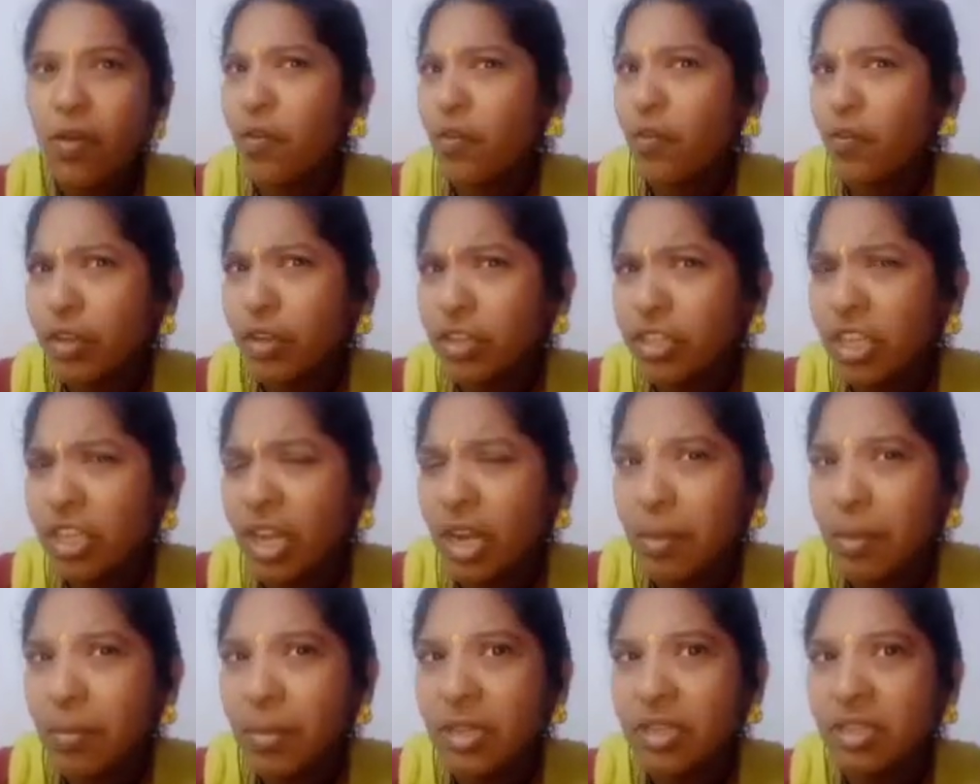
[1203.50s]
which
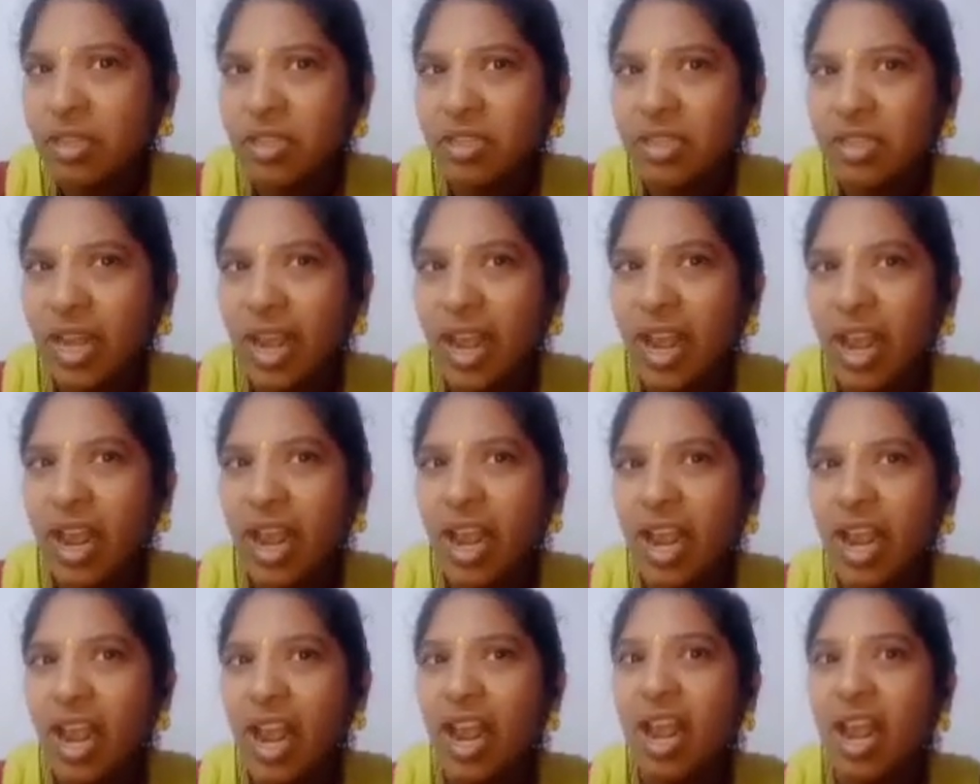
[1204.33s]
animals
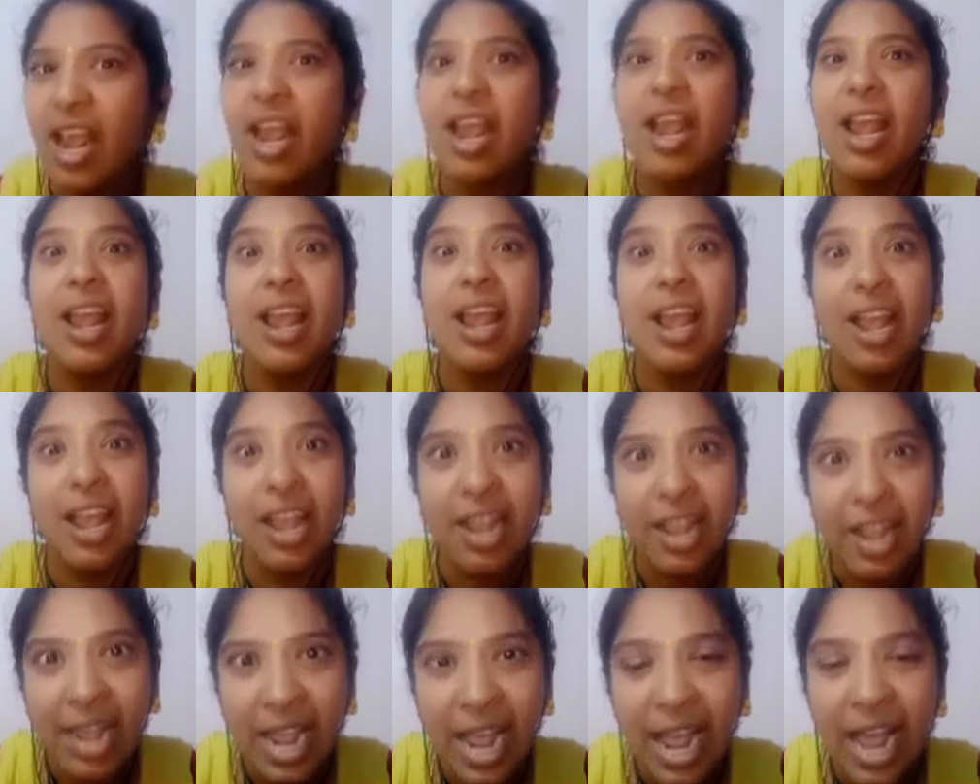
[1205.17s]
stay?
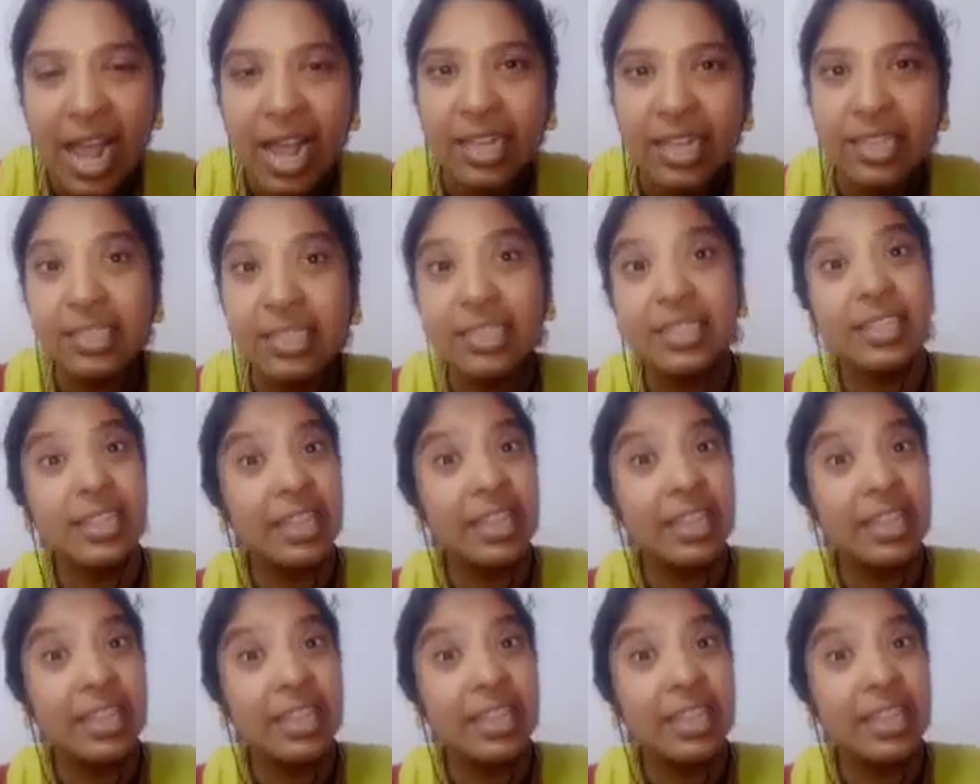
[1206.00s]
Yes,